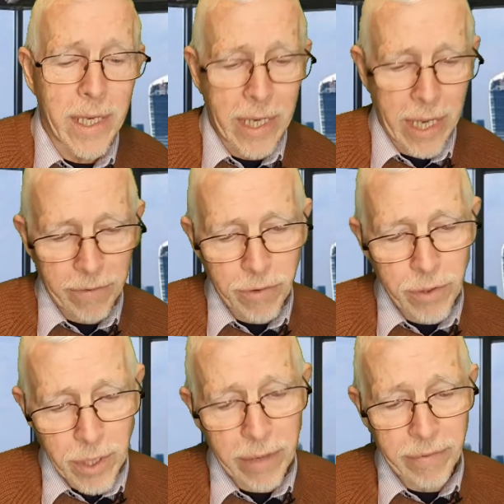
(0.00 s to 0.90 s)
Now, if you
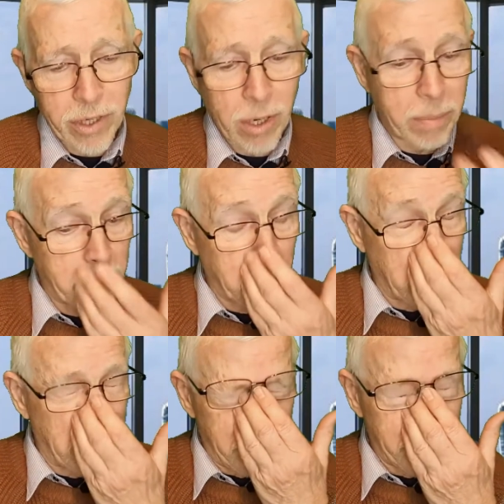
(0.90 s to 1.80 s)
don't have a combi
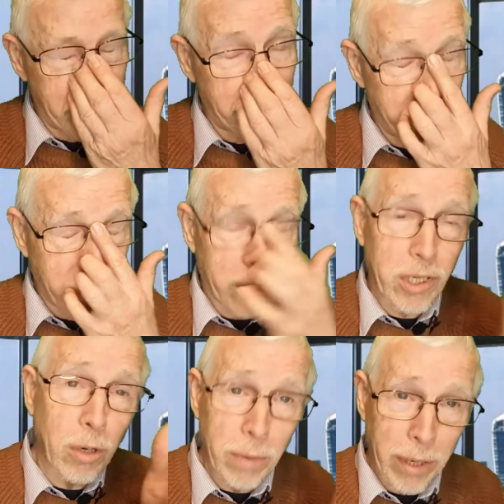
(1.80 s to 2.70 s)
boiler, if you've got
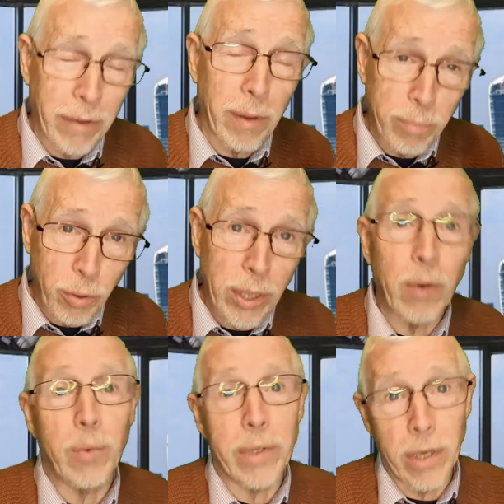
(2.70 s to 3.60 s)
a boiler
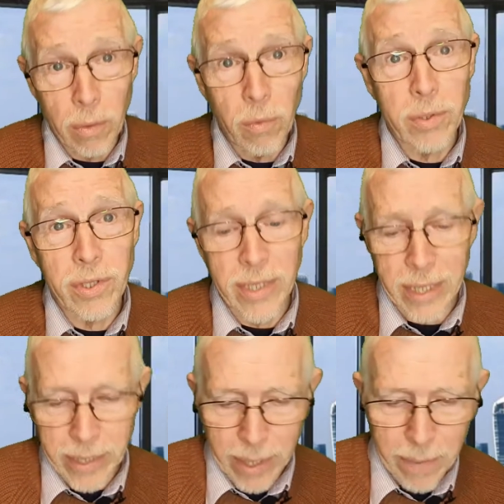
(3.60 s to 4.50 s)
with a hot water
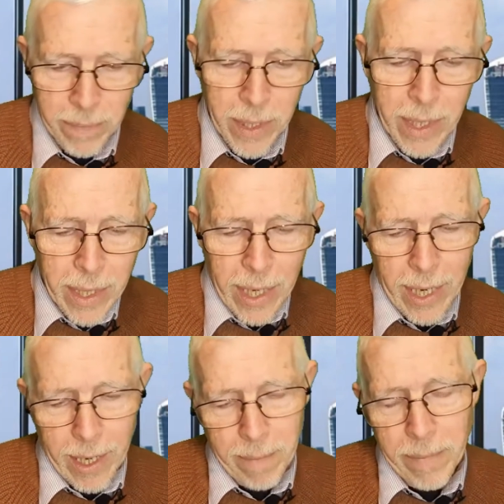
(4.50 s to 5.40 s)
cylinder,
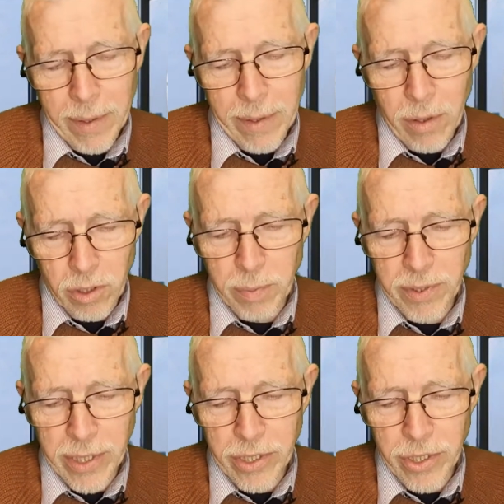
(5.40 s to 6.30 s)

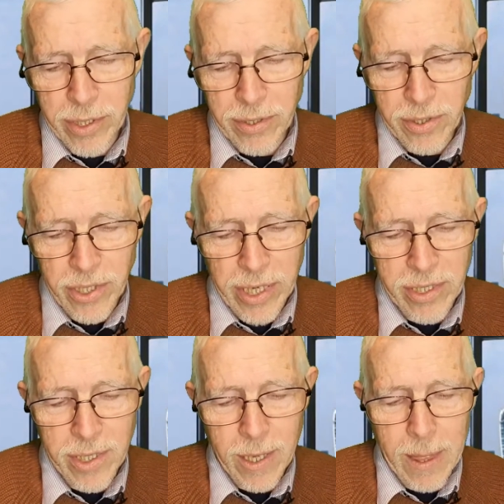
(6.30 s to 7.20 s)
Octopus Energy
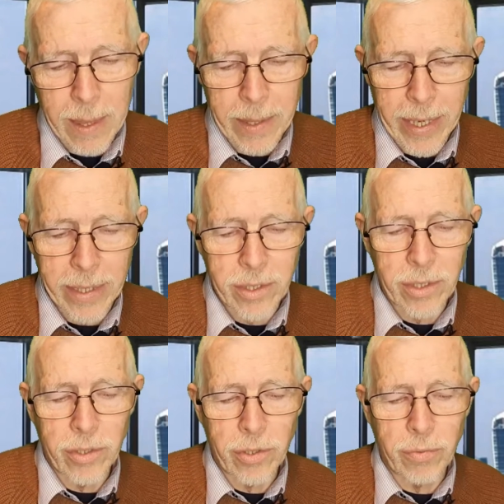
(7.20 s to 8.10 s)
suggest that
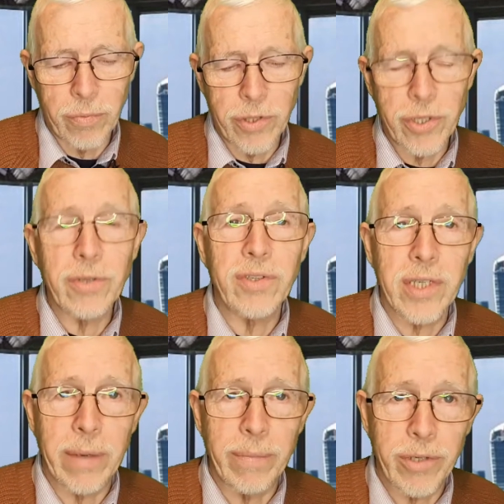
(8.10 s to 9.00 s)
you reduce the
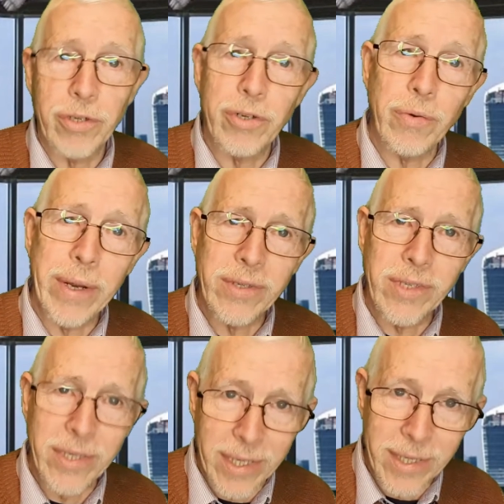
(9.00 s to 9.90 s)
temperature to around
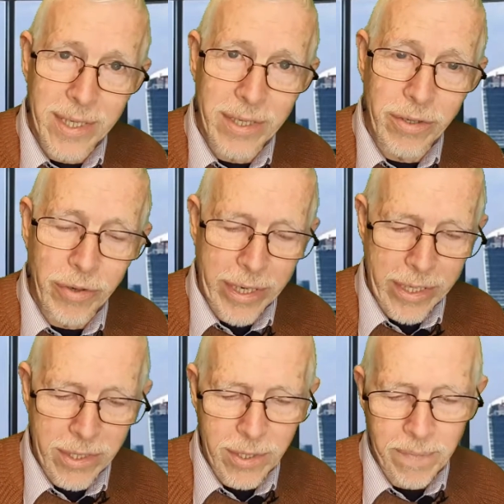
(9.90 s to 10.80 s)
60
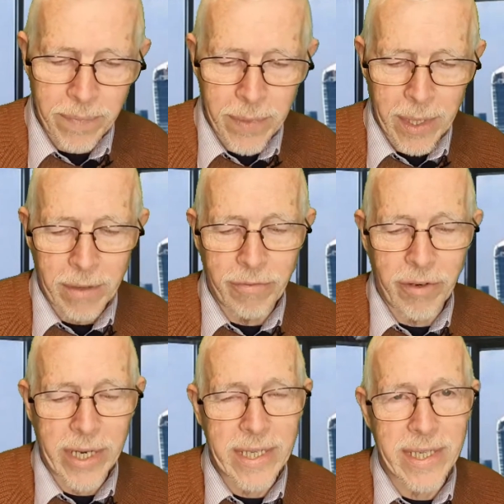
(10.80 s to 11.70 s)
degrees for
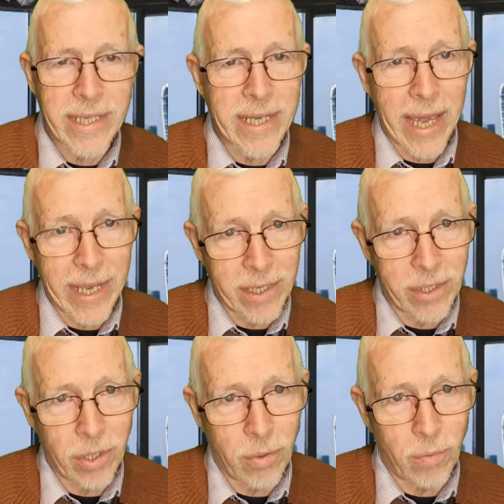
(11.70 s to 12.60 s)
heating and
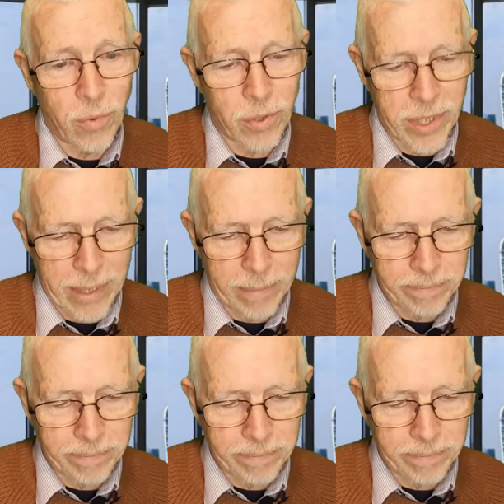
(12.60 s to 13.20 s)
hot water.